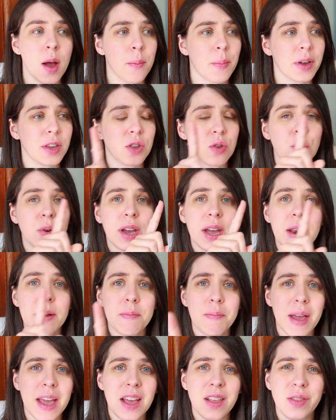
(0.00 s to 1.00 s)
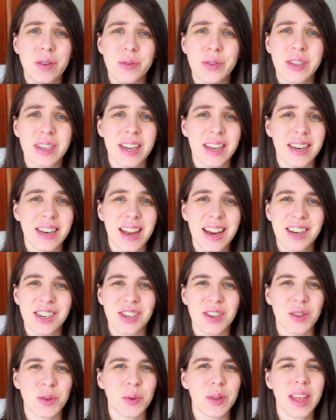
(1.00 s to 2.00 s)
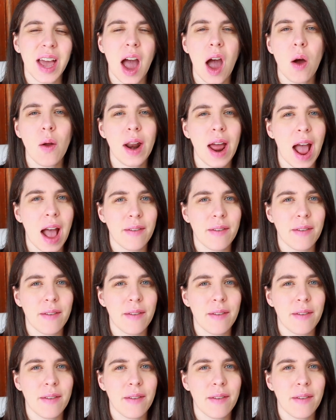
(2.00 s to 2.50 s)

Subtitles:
but you can make those connections without